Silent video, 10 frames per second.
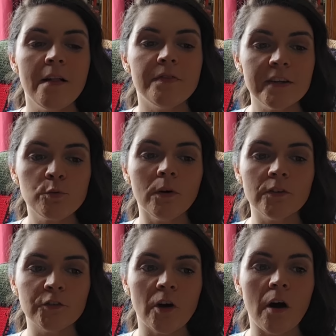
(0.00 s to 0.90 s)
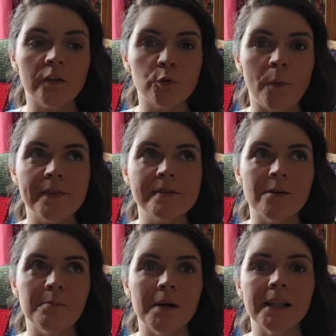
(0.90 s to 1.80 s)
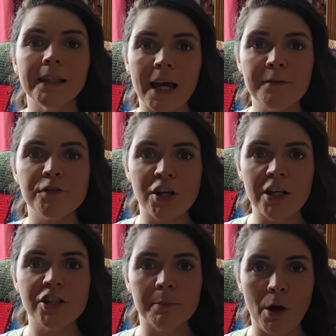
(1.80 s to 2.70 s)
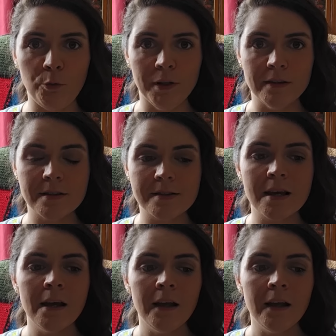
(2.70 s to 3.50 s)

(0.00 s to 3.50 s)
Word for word: this one starts with some life-changing moments.